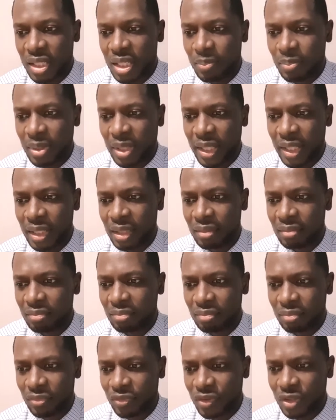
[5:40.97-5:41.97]

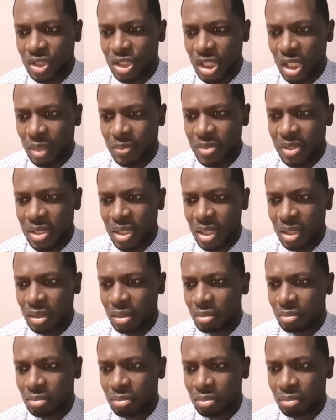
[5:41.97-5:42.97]
applying for jobs
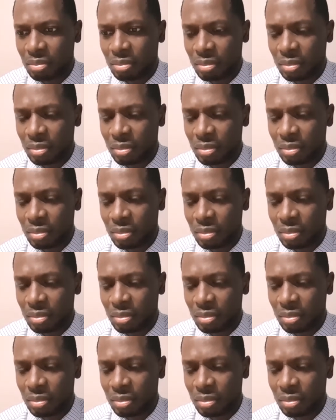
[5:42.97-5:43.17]
in